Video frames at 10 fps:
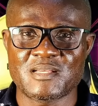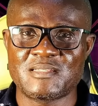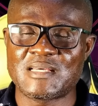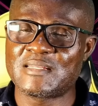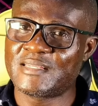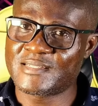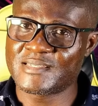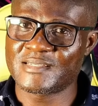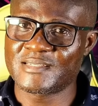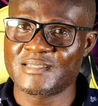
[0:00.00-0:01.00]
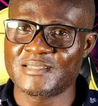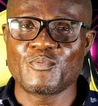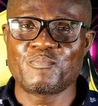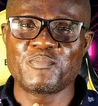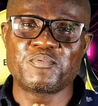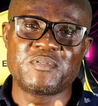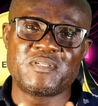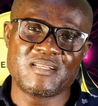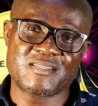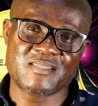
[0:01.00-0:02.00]
than dating. People
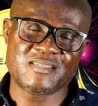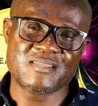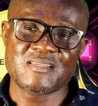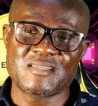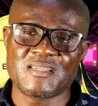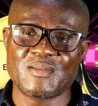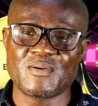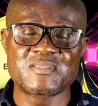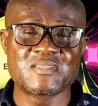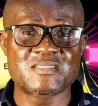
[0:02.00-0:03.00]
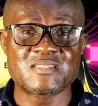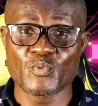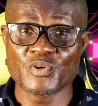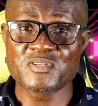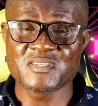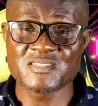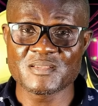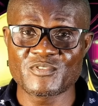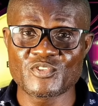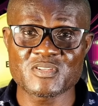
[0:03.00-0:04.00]
date. You know, it is the word
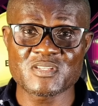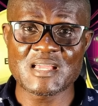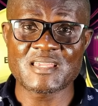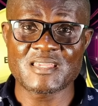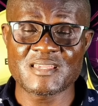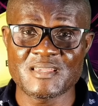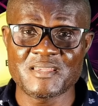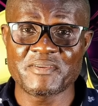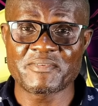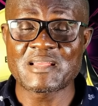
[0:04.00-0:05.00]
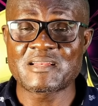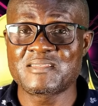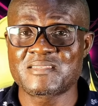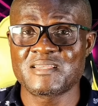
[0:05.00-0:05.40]
system, just like he rightly said